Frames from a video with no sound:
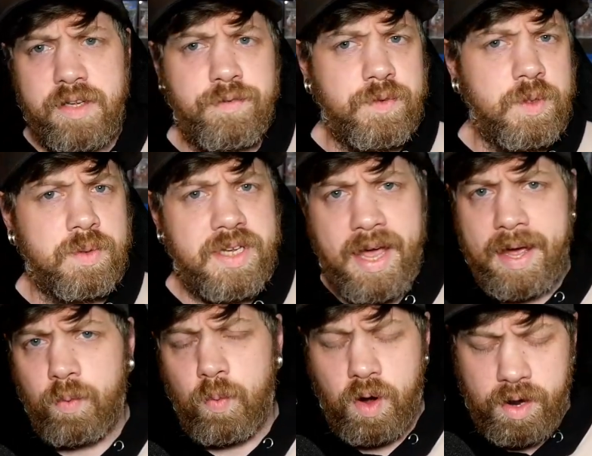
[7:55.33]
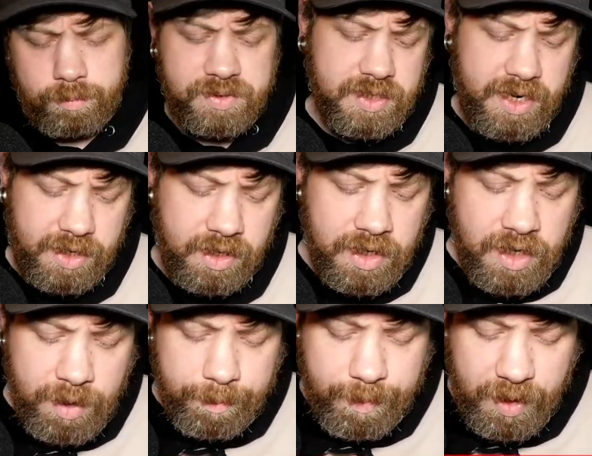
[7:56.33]
if you get what I'm saying.
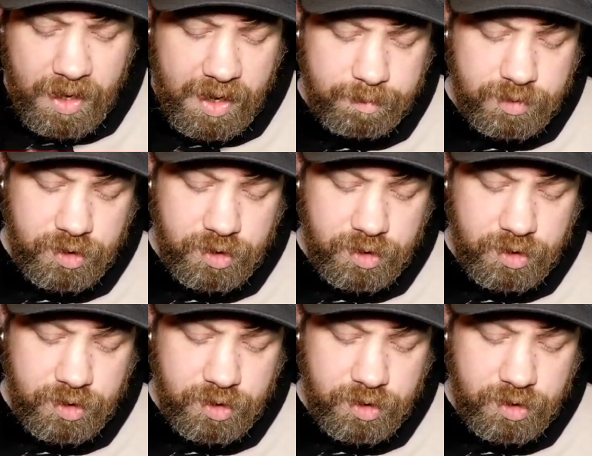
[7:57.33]
But